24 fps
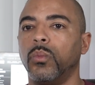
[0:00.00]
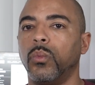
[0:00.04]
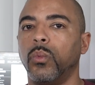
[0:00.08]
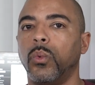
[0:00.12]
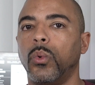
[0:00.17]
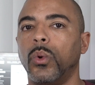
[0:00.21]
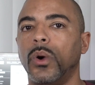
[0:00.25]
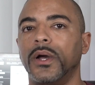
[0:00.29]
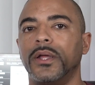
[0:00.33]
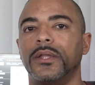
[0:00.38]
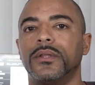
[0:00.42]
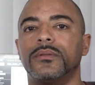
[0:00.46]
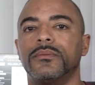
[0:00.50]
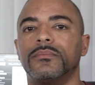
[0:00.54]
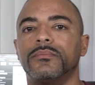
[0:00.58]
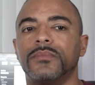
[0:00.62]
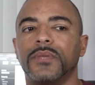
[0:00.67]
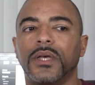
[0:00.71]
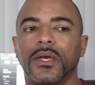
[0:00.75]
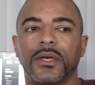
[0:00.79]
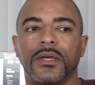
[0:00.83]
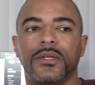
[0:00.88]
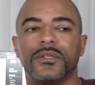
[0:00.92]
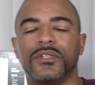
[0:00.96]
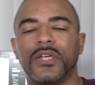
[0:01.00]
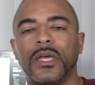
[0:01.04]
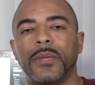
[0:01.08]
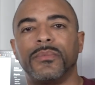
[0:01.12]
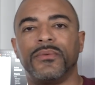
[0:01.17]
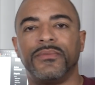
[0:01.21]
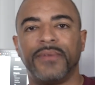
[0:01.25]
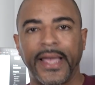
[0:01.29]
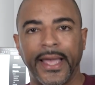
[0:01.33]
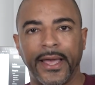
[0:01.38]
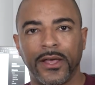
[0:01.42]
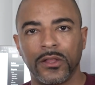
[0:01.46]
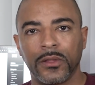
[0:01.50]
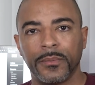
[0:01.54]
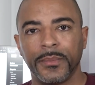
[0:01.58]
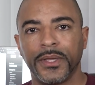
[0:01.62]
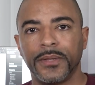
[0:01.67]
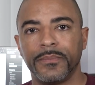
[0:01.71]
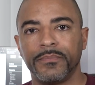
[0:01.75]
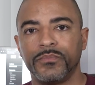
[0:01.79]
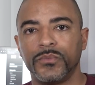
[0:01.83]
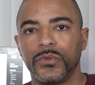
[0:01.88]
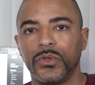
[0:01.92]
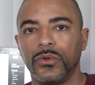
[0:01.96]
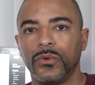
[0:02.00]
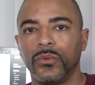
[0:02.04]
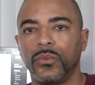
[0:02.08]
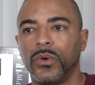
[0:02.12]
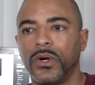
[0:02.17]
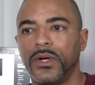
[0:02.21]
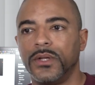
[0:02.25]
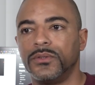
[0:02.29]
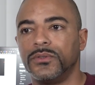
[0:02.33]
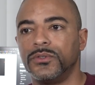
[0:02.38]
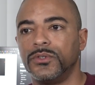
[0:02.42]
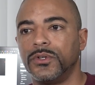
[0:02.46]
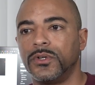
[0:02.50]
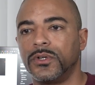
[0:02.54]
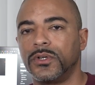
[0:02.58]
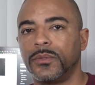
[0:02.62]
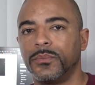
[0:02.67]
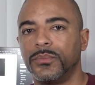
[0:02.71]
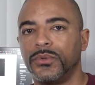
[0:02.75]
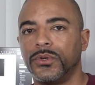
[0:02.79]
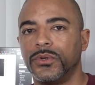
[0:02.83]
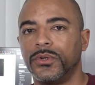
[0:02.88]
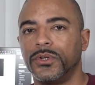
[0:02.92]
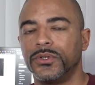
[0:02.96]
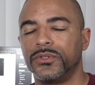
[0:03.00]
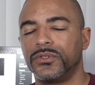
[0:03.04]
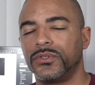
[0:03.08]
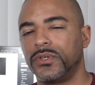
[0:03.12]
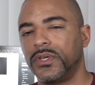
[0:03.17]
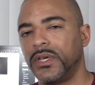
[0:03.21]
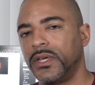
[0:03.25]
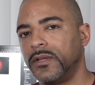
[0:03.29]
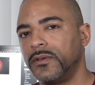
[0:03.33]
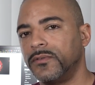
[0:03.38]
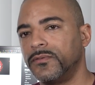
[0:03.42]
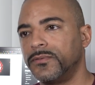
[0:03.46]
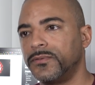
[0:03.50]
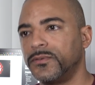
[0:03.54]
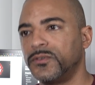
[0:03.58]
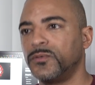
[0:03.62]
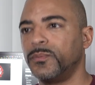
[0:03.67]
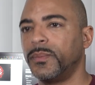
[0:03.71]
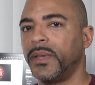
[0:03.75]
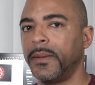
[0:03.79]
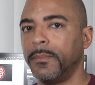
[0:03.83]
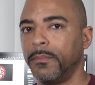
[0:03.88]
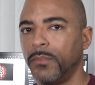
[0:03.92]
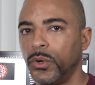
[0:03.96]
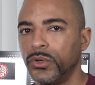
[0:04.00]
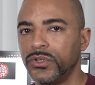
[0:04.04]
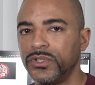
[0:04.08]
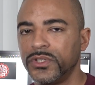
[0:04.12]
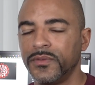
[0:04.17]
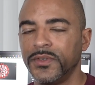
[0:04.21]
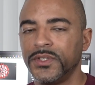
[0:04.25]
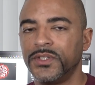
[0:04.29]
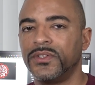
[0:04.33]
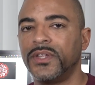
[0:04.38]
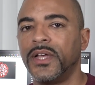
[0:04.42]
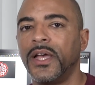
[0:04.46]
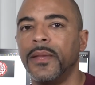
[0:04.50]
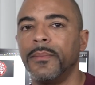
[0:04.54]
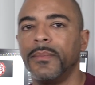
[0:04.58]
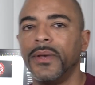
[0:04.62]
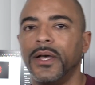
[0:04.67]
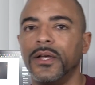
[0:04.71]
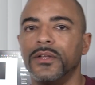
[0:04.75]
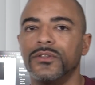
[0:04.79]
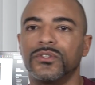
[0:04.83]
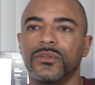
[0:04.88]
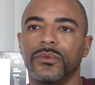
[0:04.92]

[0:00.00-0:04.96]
what type of element you want your computer to kind of spend most of its time on.